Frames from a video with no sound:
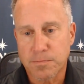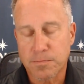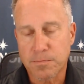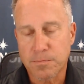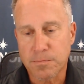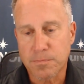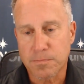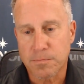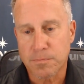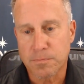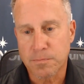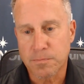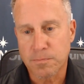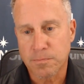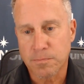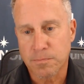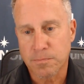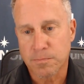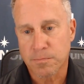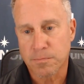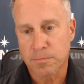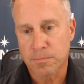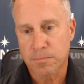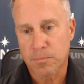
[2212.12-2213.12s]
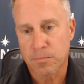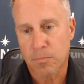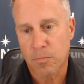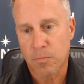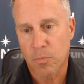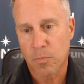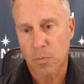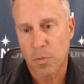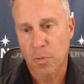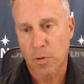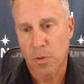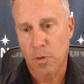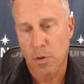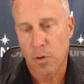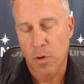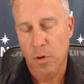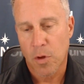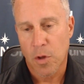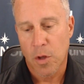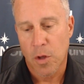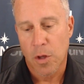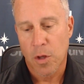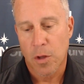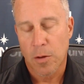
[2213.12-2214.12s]

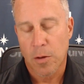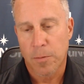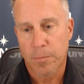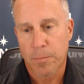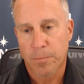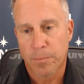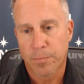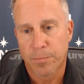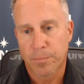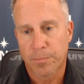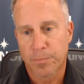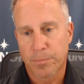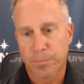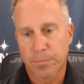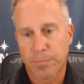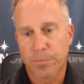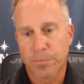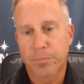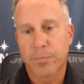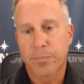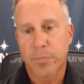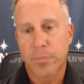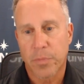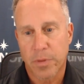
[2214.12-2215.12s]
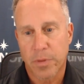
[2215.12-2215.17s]
The person shown says nothing.